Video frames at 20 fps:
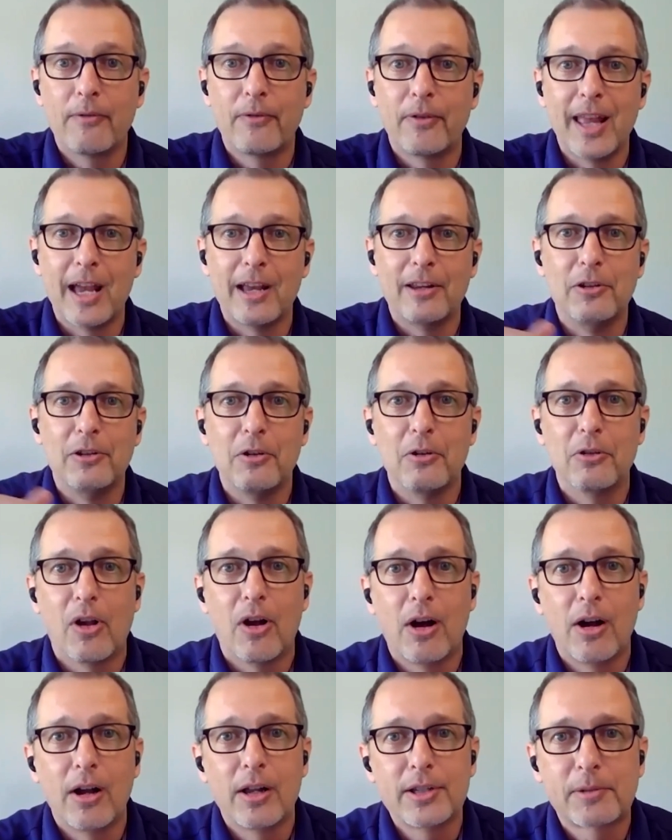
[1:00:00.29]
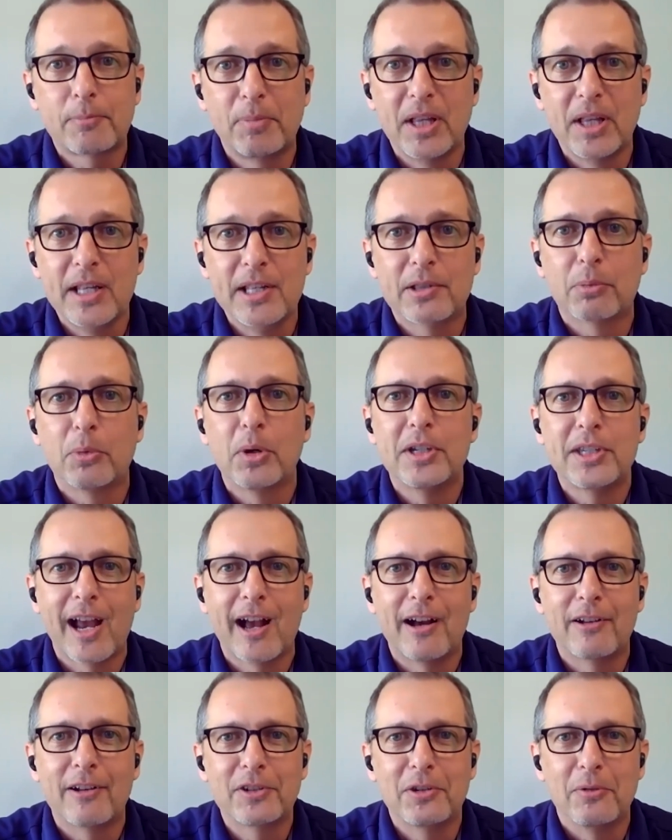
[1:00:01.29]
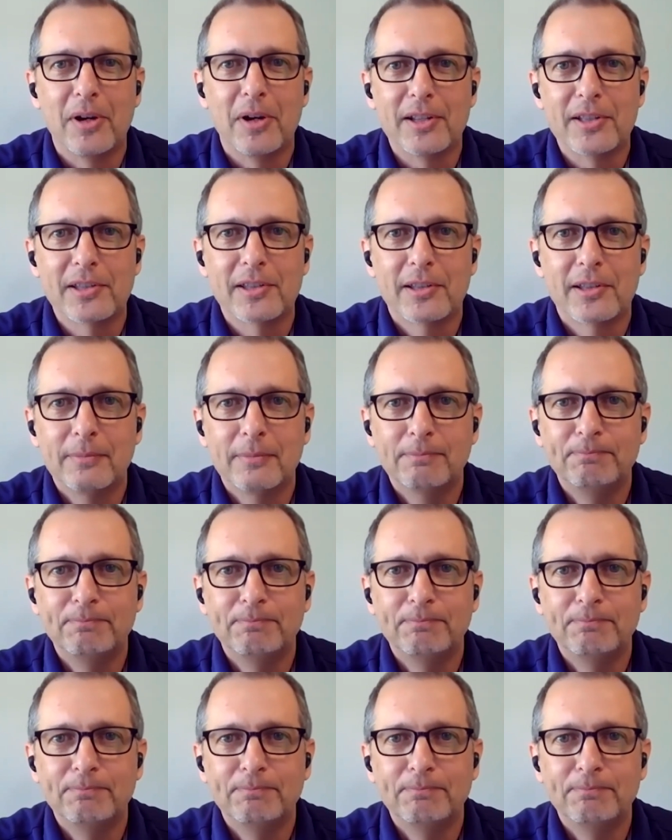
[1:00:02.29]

for that new launch, please reach out to us.